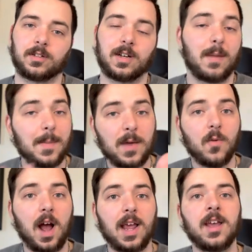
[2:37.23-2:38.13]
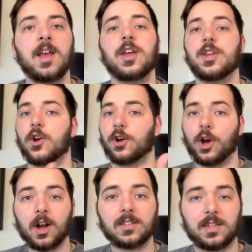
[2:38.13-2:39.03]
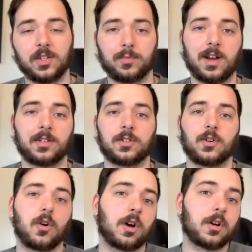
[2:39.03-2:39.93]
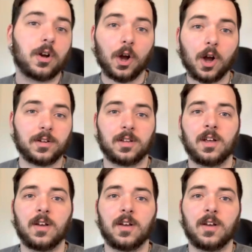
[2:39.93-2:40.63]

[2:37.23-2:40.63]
And it might be why your current sales process or current